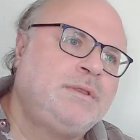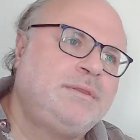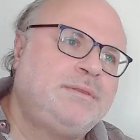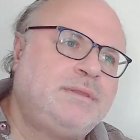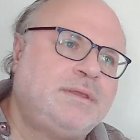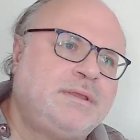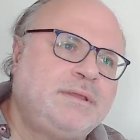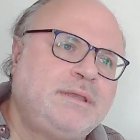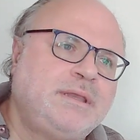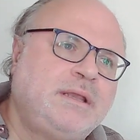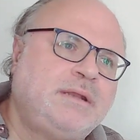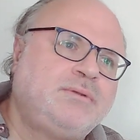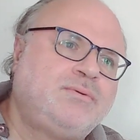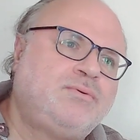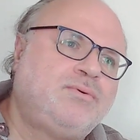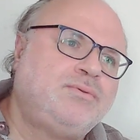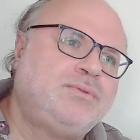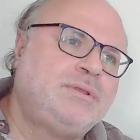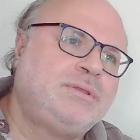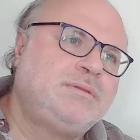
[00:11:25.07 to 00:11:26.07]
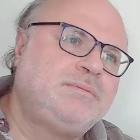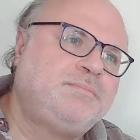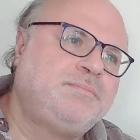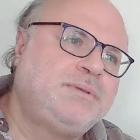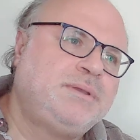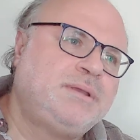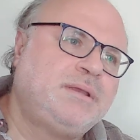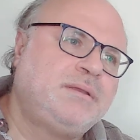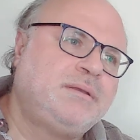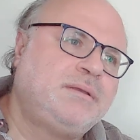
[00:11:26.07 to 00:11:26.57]
Tariel couldn't
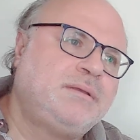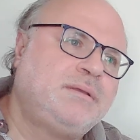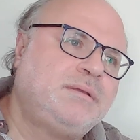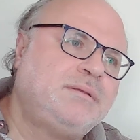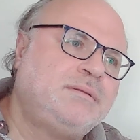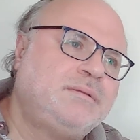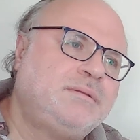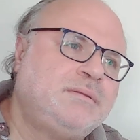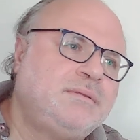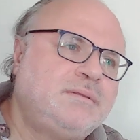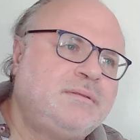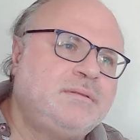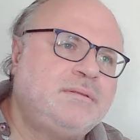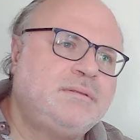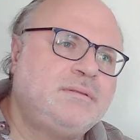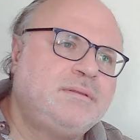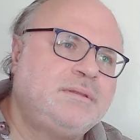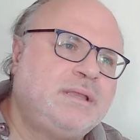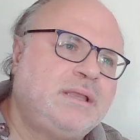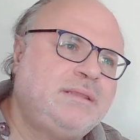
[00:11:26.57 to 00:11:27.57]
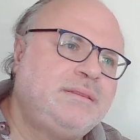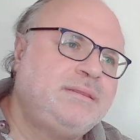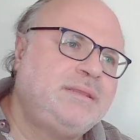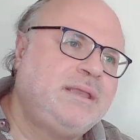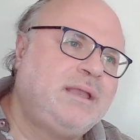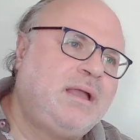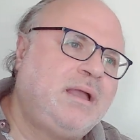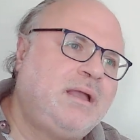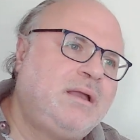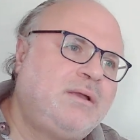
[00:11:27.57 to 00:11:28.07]
bear the
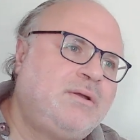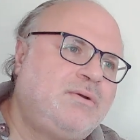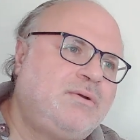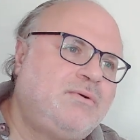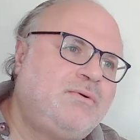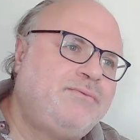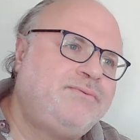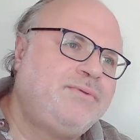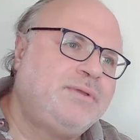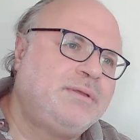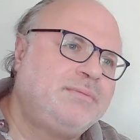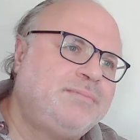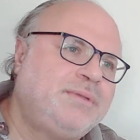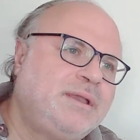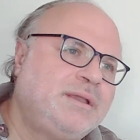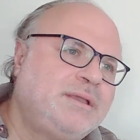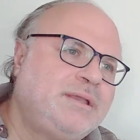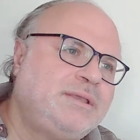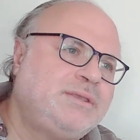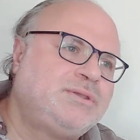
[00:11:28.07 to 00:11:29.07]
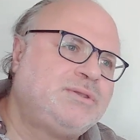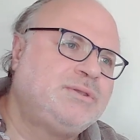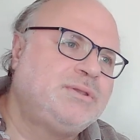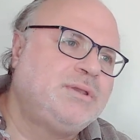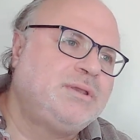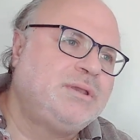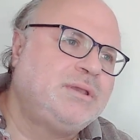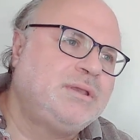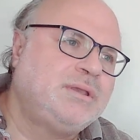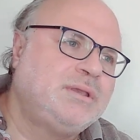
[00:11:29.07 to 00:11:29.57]
idea of her marriage,
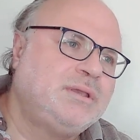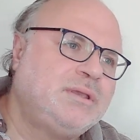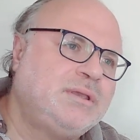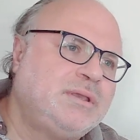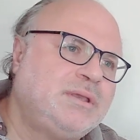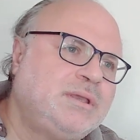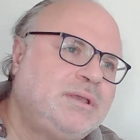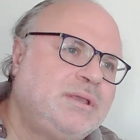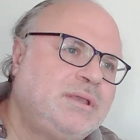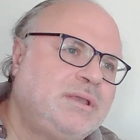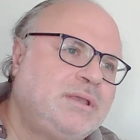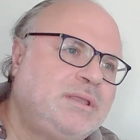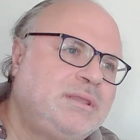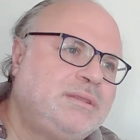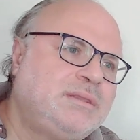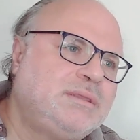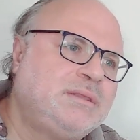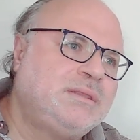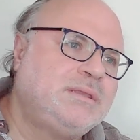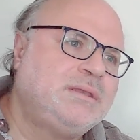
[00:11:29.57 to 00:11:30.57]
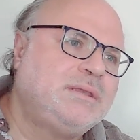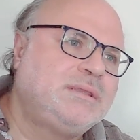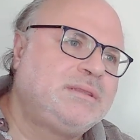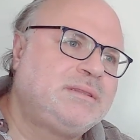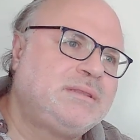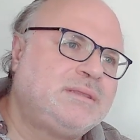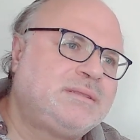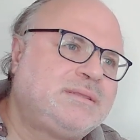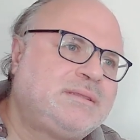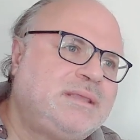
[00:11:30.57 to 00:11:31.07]
and at
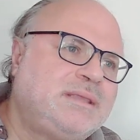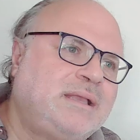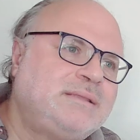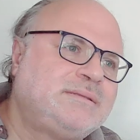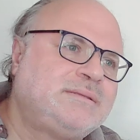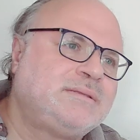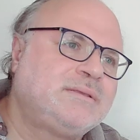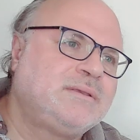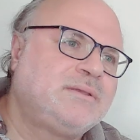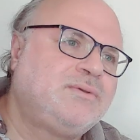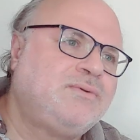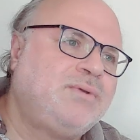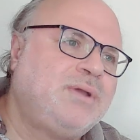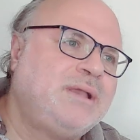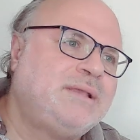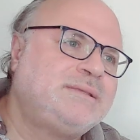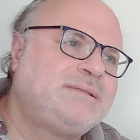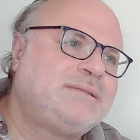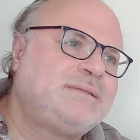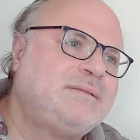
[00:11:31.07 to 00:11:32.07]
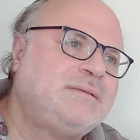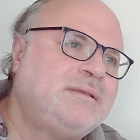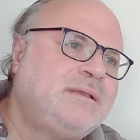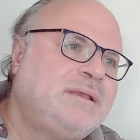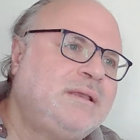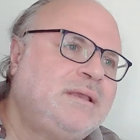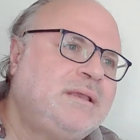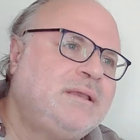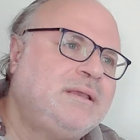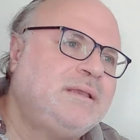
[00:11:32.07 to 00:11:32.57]
Nastan's request,
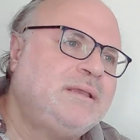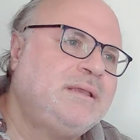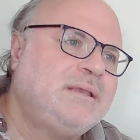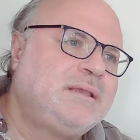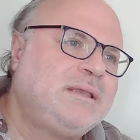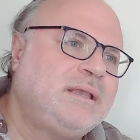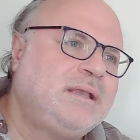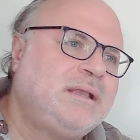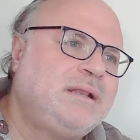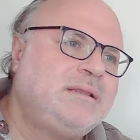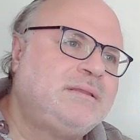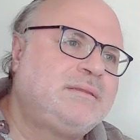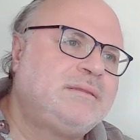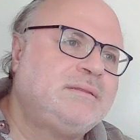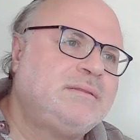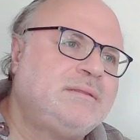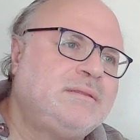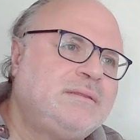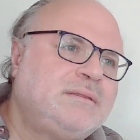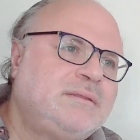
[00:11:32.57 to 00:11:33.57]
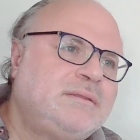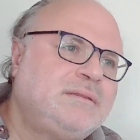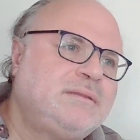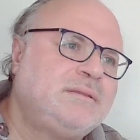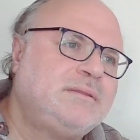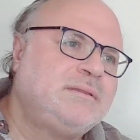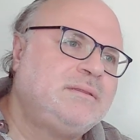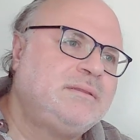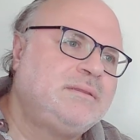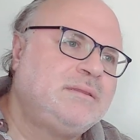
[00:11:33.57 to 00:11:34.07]
he killed
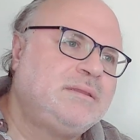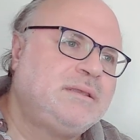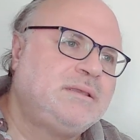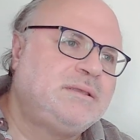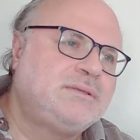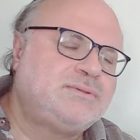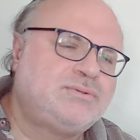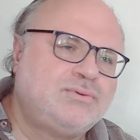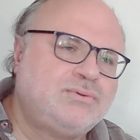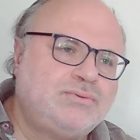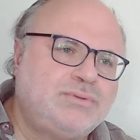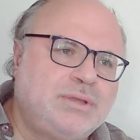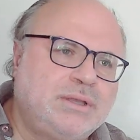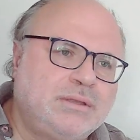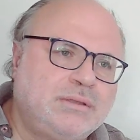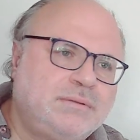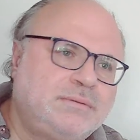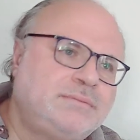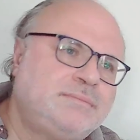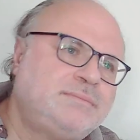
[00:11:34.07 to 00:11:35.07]
the Sudar.